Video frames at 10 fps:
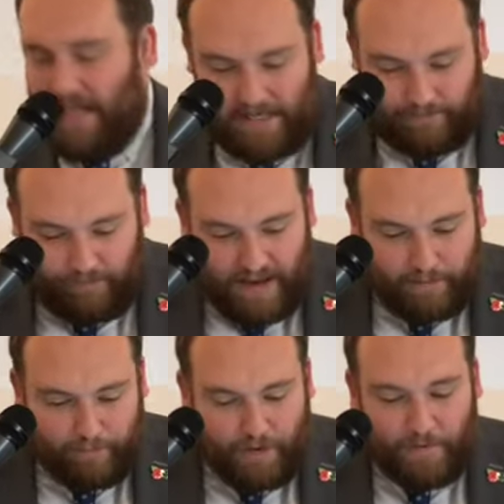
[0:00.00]
he is
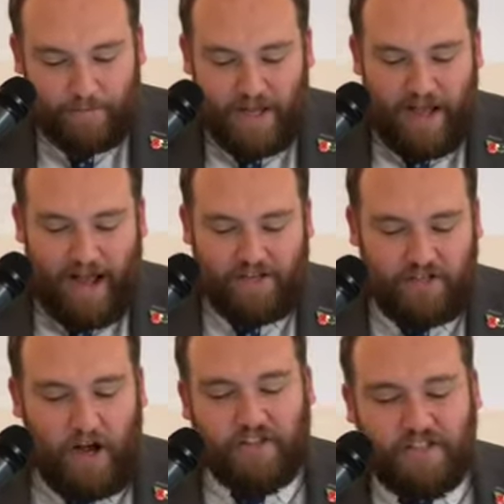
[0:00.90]
faithful and
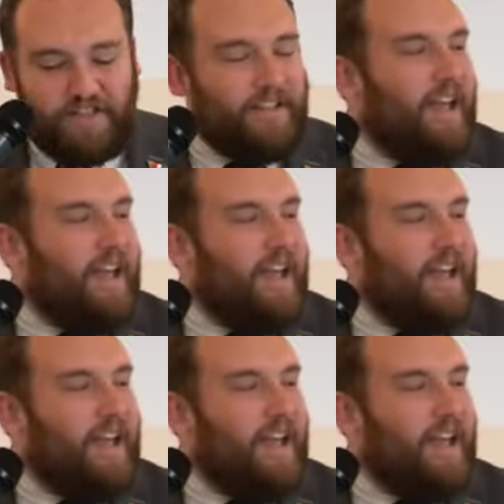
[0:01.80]
just